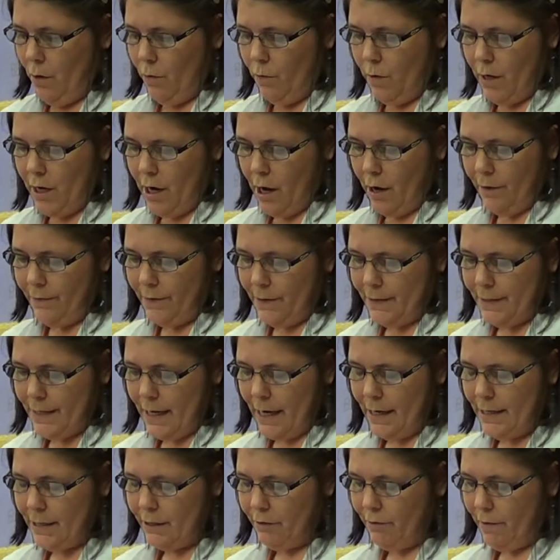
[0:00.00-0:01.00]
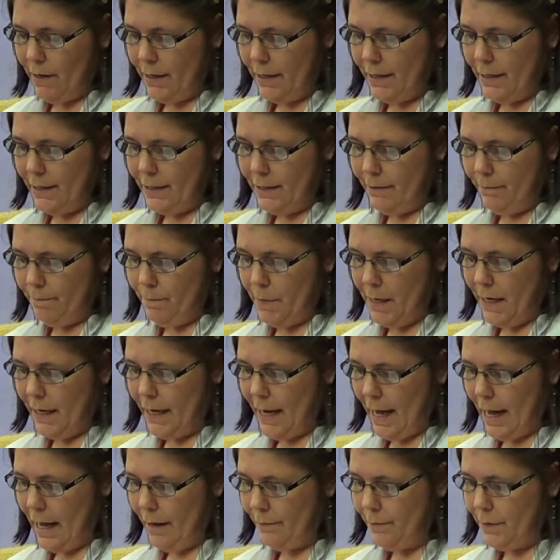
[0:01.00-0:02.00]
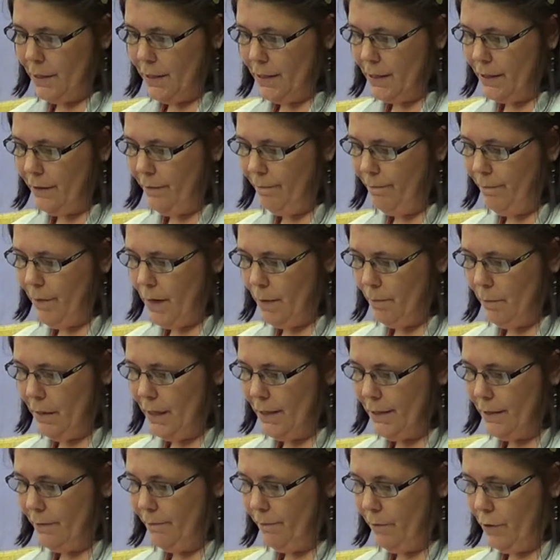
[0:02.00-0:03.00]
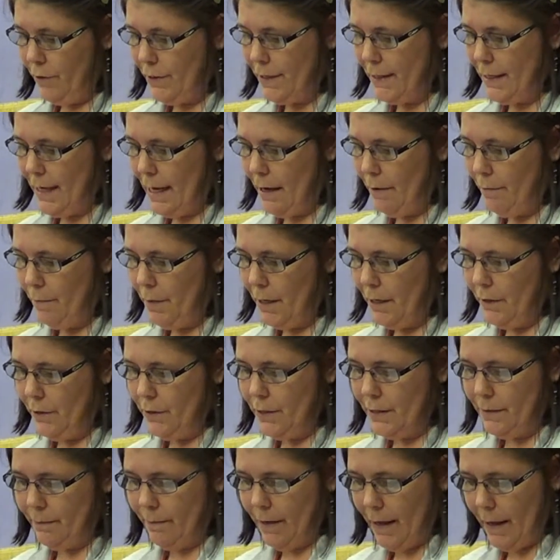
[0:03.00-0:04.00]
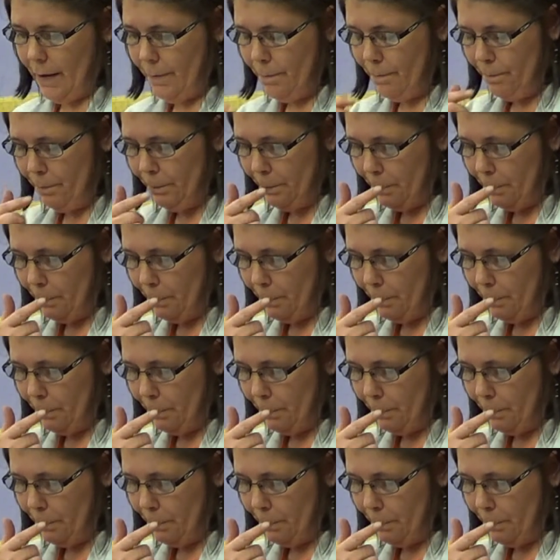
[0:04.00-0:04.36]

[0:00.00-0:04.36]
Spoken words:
We know that tax credits have been capped and some families have lost out because of it.